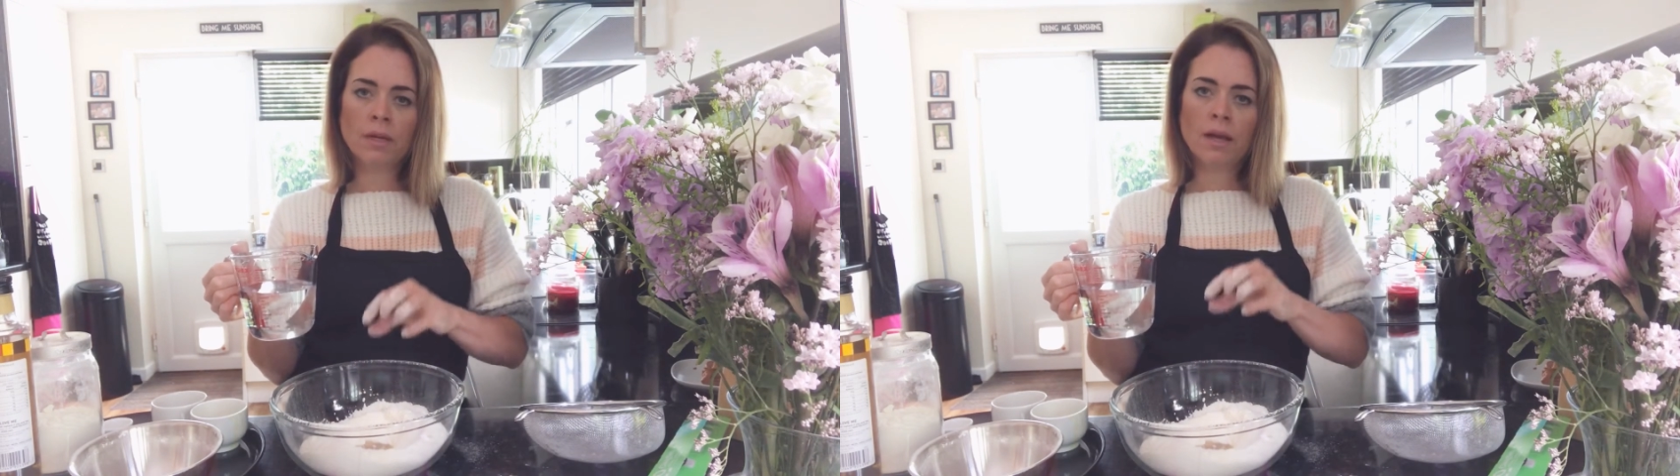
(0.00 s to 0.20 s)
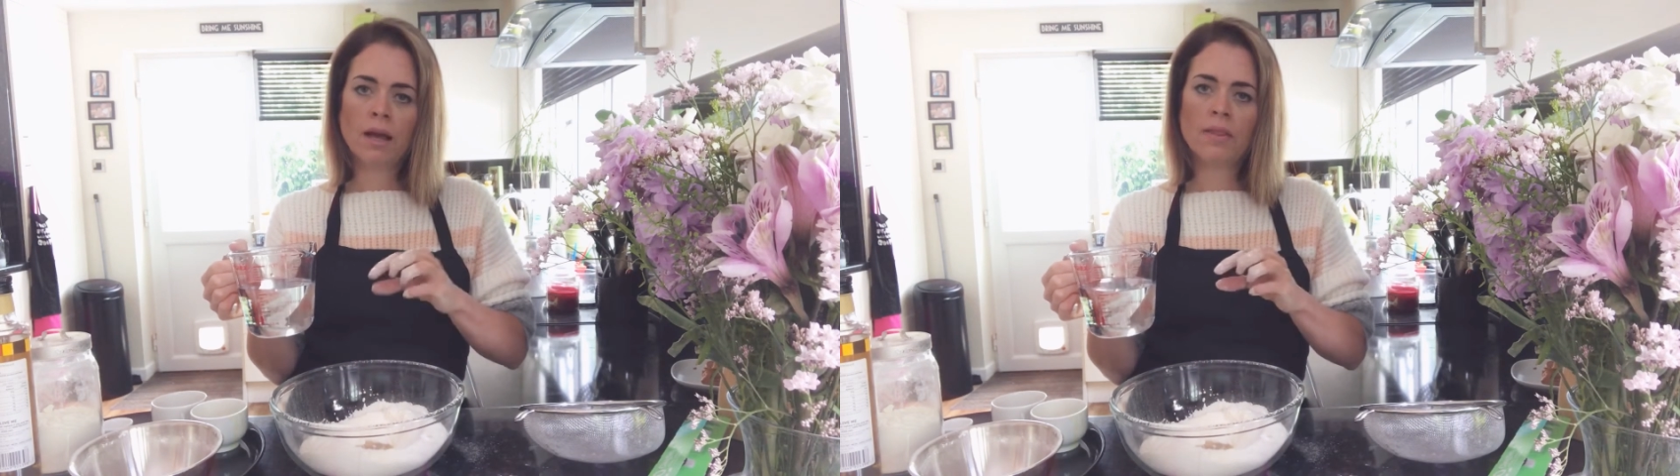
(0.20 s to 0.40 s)

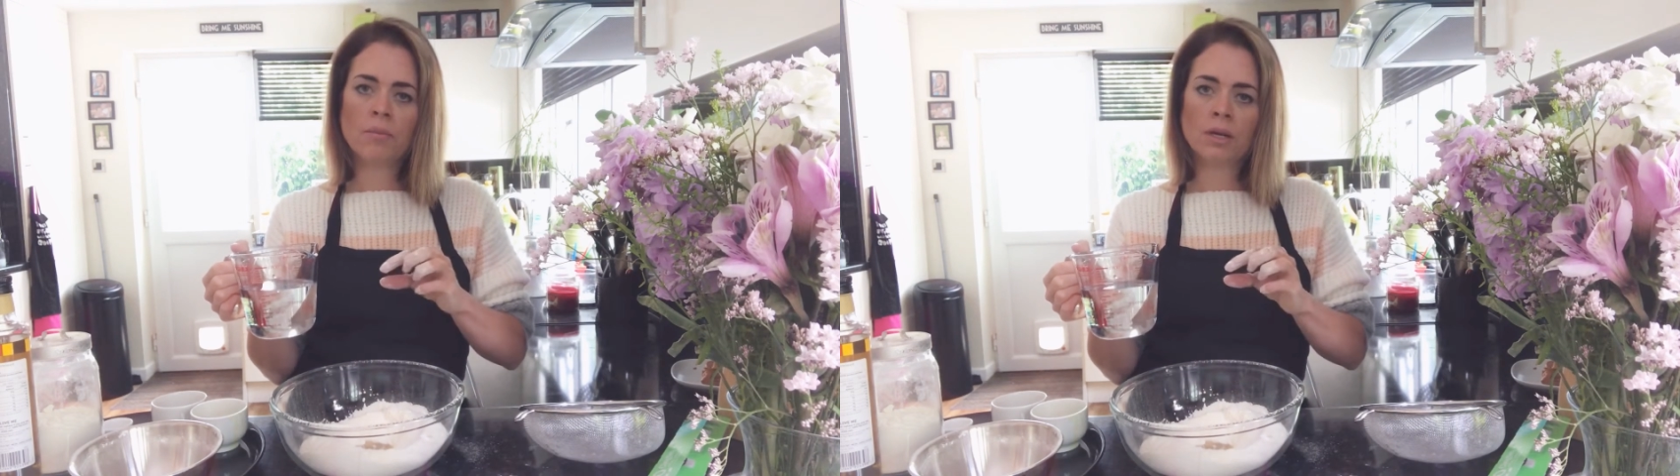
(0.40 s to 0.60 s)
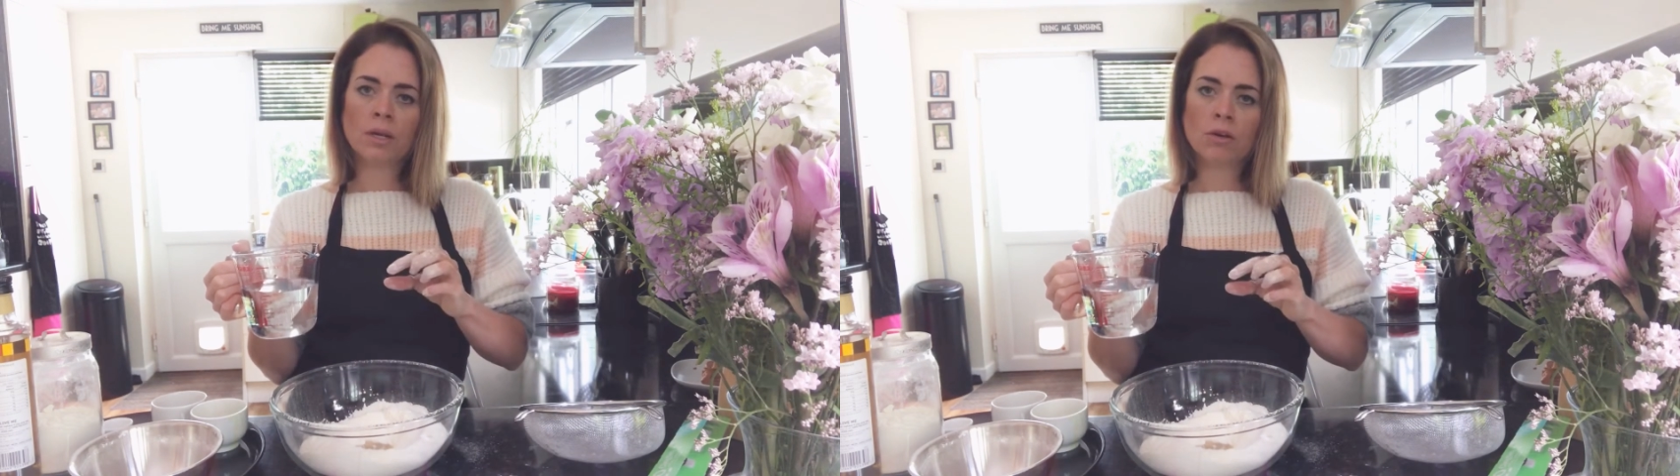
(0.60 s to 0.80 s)
And
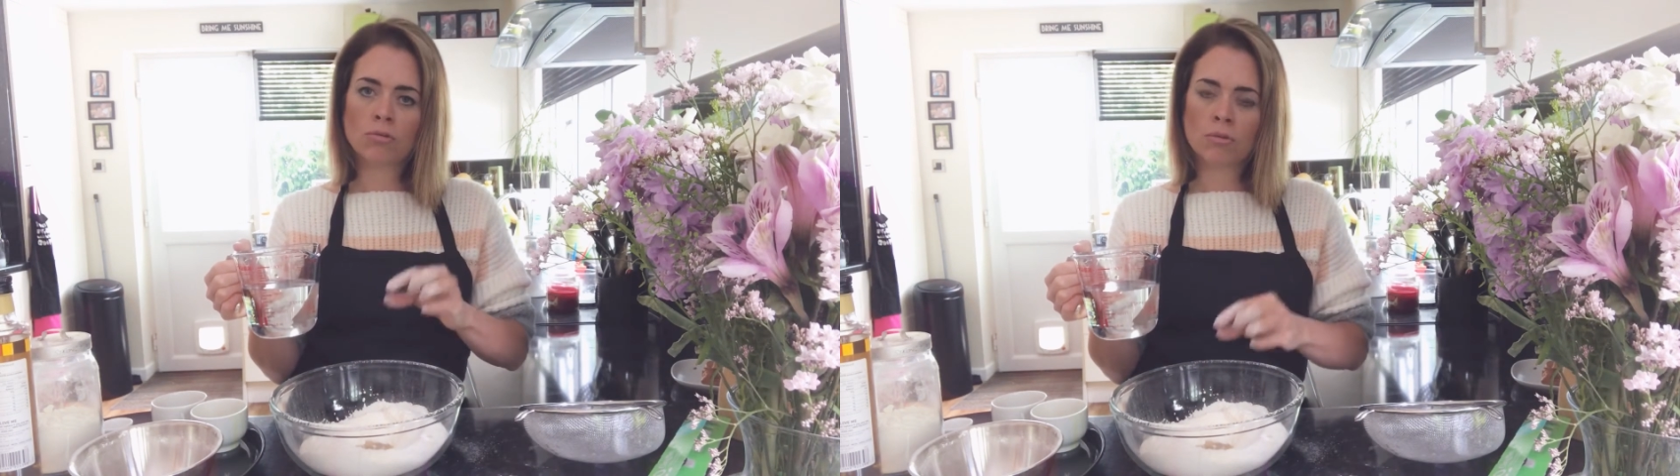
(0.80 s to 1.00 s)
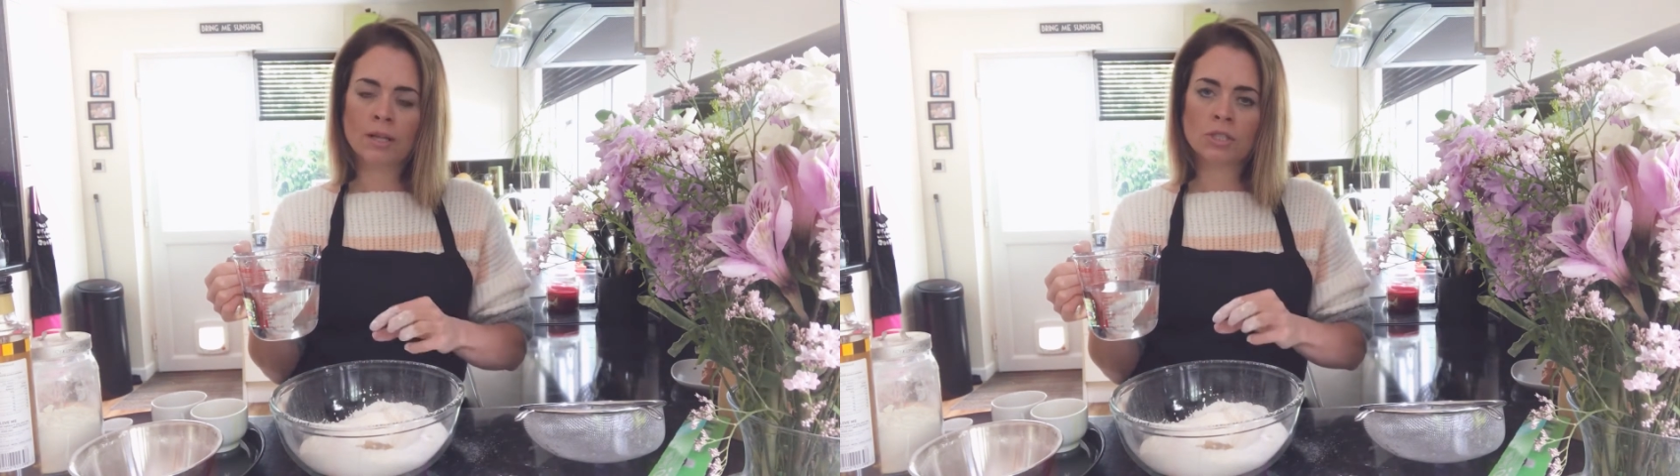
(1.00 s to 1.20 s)
then we're going to
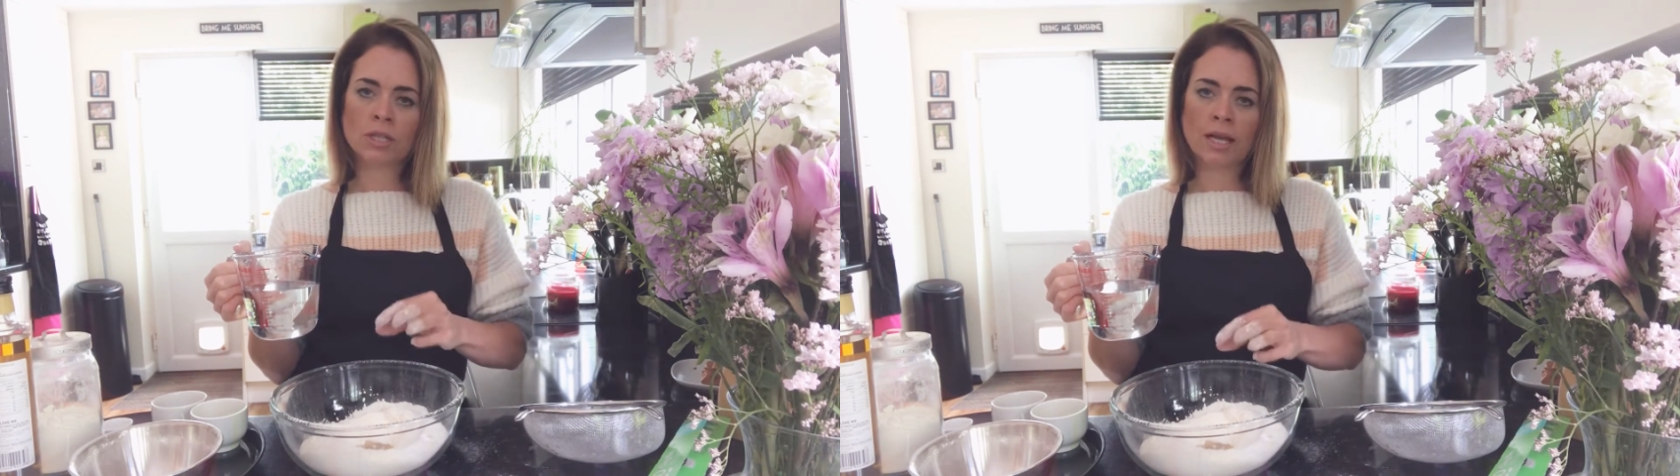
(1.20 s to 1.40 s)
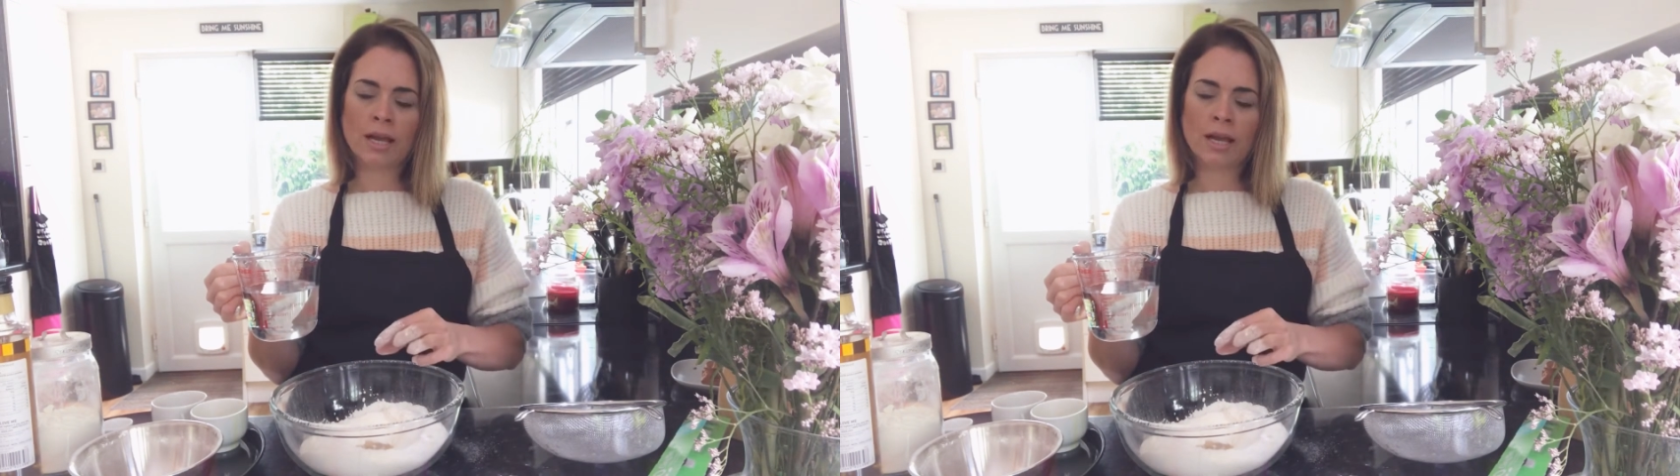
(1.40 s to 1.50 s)
gradually